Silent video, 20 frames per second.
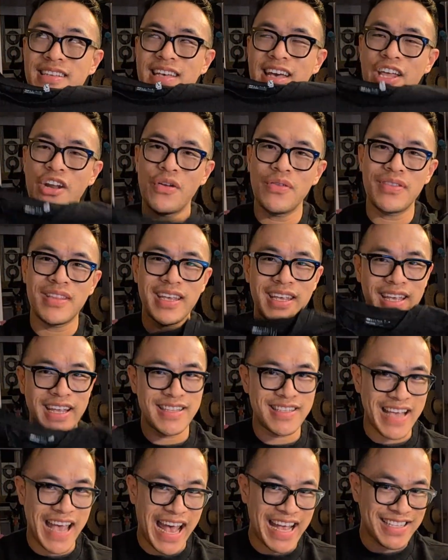I don't think
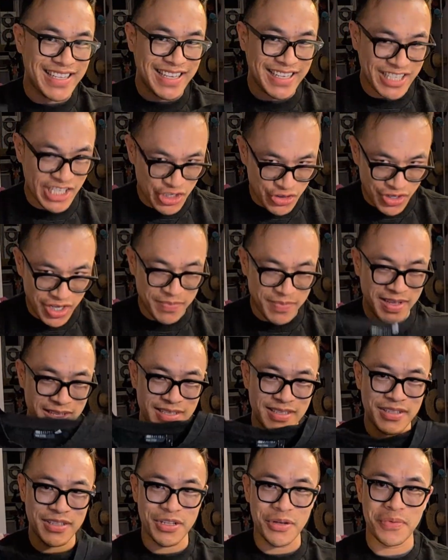it's as extreme
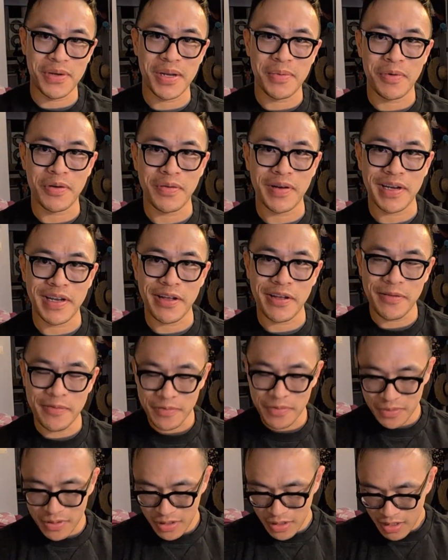as the one I'm wearing right
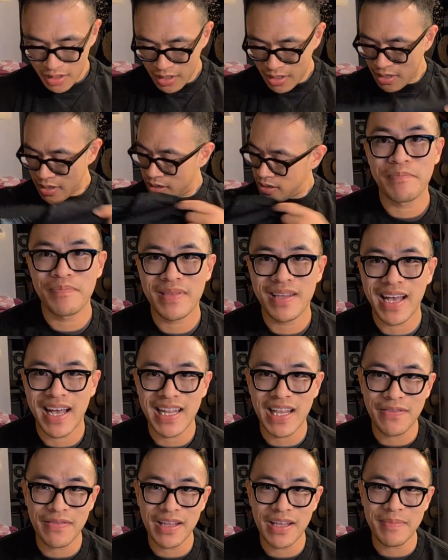now. I
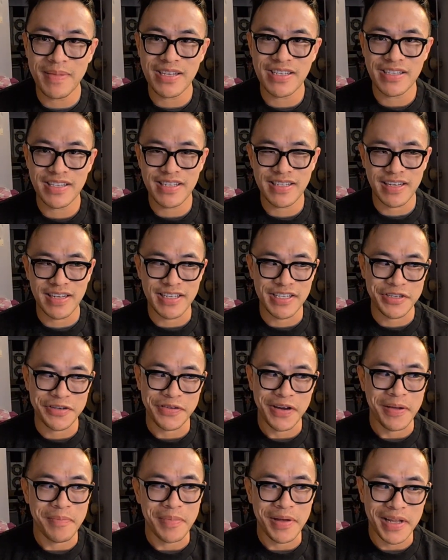definitely mentioned this on
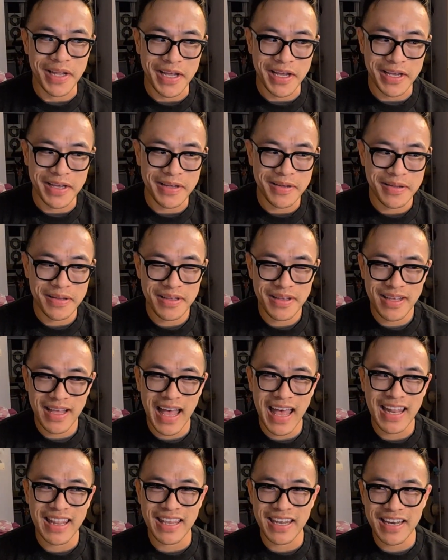Instagram, but like,
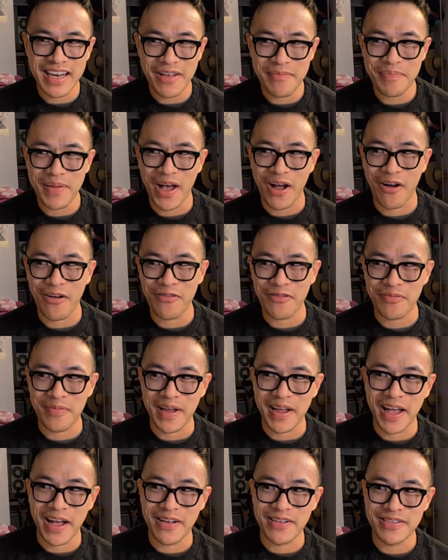I didn't have power for
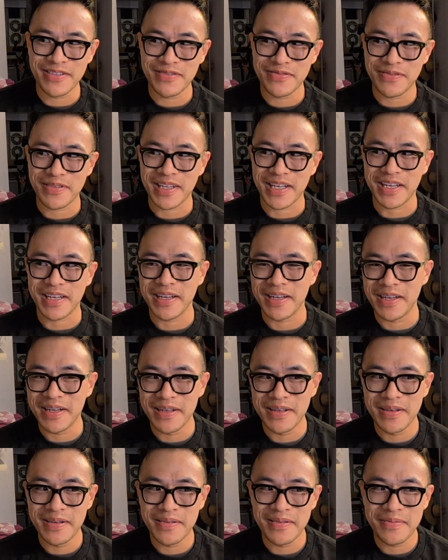my house for like
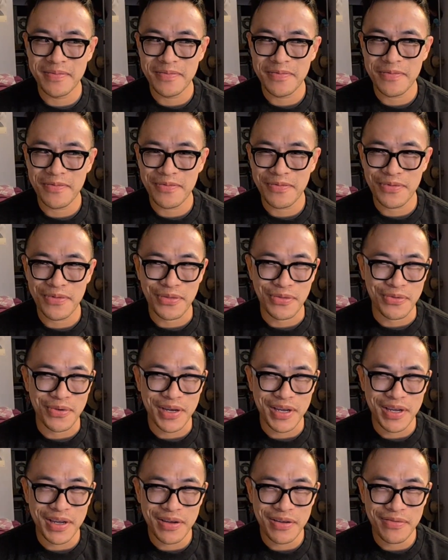
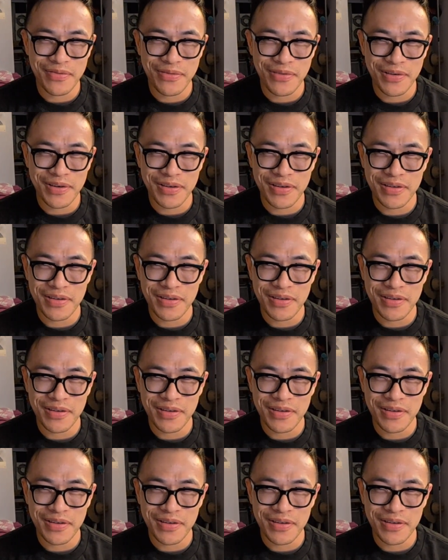3-4